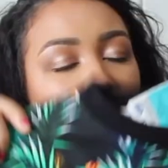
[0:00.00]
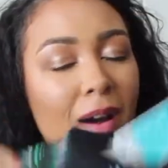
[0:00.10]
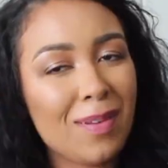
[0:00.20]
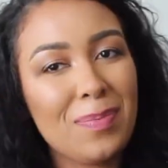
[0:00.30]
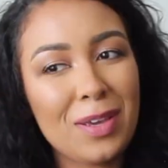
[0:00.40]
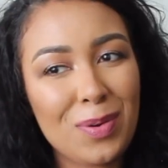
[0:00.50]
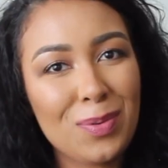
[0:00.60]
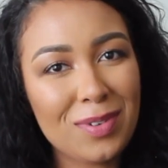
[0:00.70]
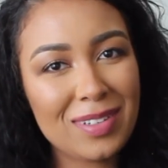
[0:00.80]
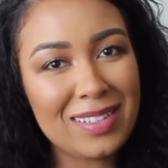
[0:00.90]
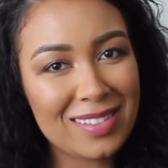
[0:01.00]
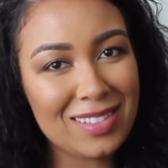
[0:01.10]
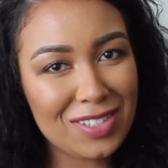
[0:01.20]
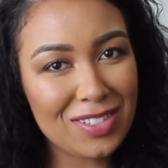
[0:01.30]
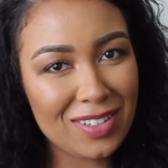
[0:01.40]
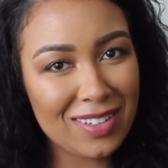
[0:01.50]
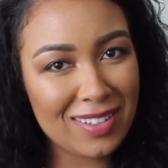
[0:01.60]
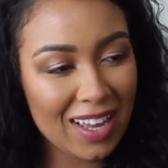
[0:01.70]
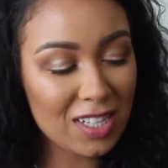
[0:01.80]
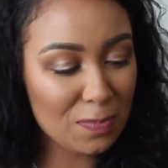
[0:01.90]
wanna be cool is this shirt?
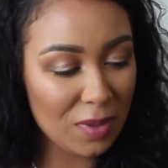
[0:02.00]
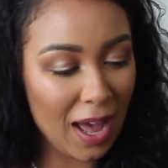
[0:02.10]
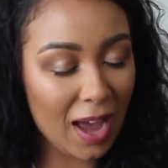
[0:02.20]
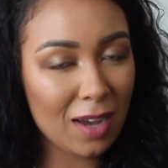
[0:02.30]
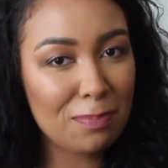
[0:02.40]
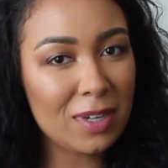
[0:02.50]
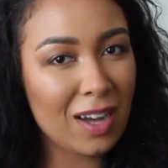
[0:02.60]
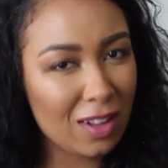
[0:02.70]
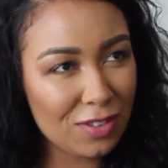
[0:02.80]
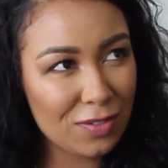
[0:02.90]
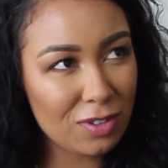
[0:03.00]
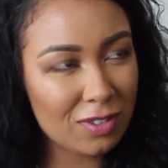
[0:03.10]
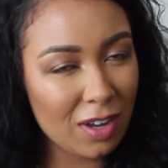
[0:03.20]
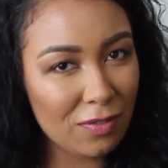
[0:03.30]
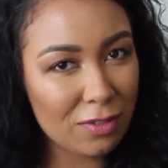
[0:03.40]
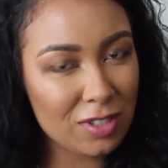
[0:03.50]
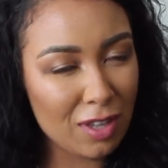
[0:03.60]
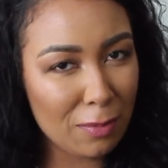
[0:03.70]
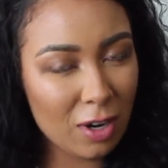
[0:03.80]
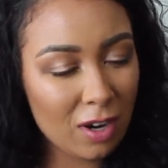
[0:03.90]
And it's black, but colorful enough for
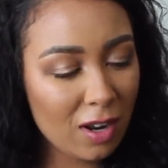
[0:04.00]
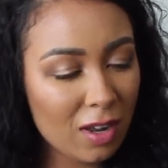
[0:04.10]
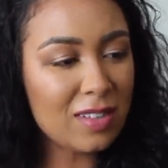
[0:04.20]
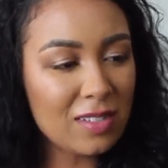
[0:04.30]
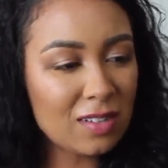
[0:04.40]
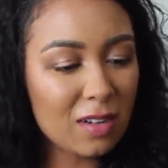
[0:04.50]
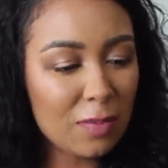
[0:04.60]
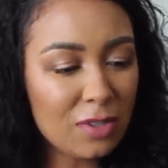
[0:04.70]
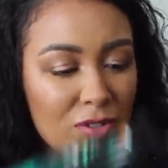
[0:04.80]
summer. This is gonna be